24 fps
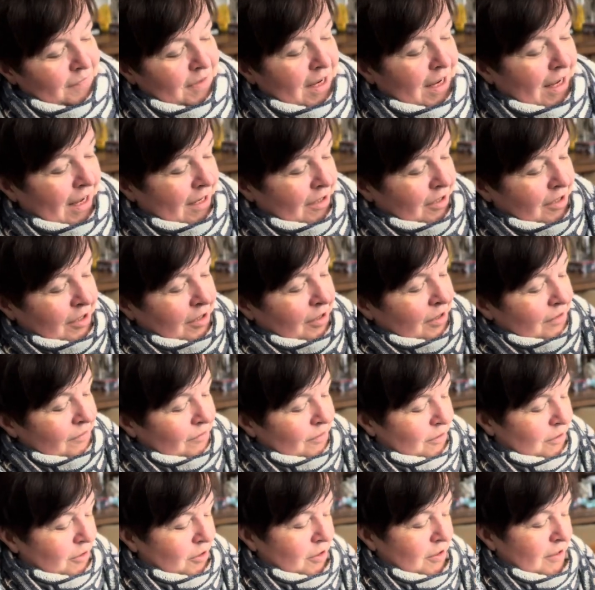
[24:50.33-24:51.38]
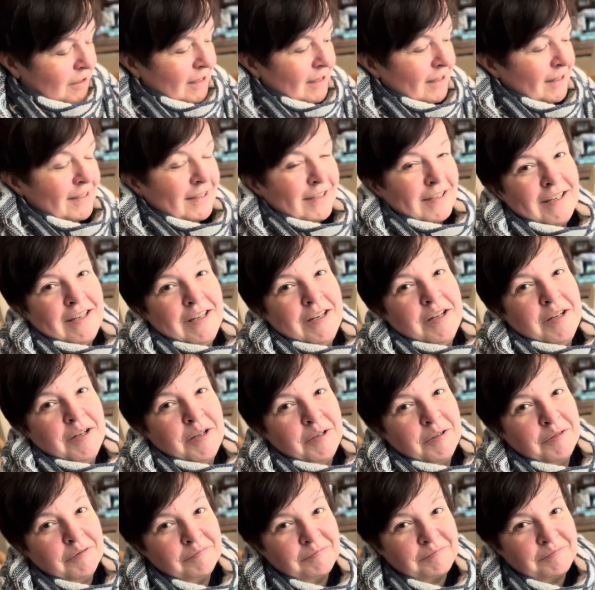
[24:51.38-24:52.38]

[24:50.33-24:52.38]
and her version is in a